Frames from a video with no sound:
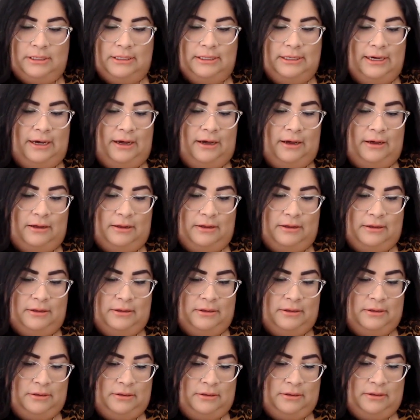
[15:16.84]
Yeah.
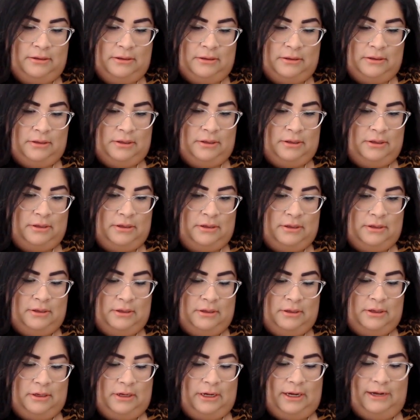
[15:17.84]

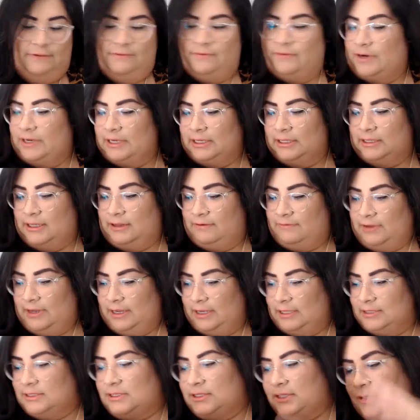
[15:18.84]
I freaking love
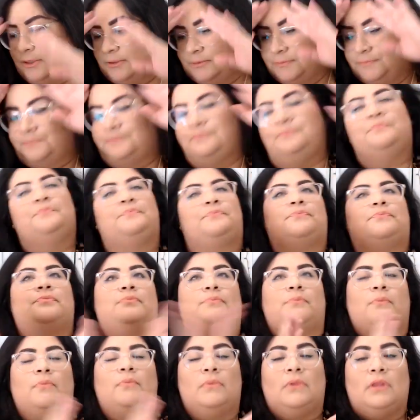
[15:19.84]
it. So
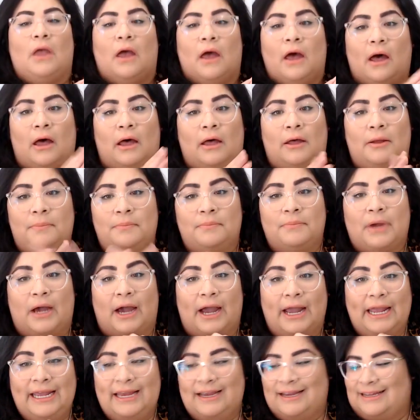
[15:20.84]
um
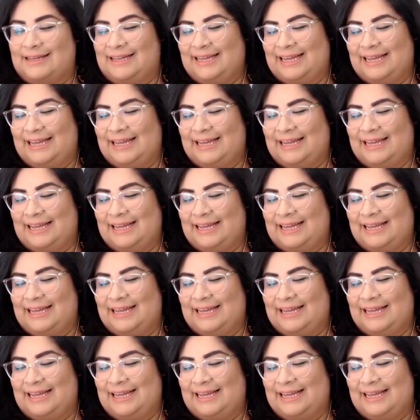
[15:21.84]
I